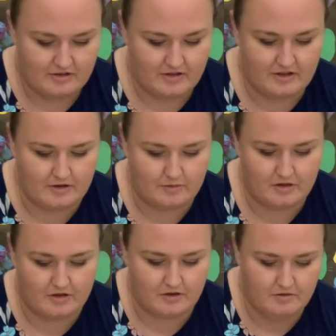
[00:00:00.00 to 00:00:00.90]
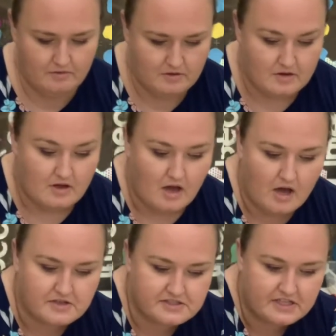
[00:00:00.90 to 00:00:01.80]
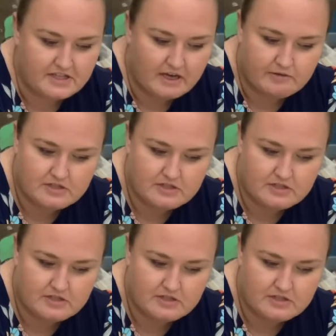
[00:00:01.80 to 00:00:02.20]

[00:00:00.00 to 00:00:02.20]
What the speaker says: There we go. I'll set that one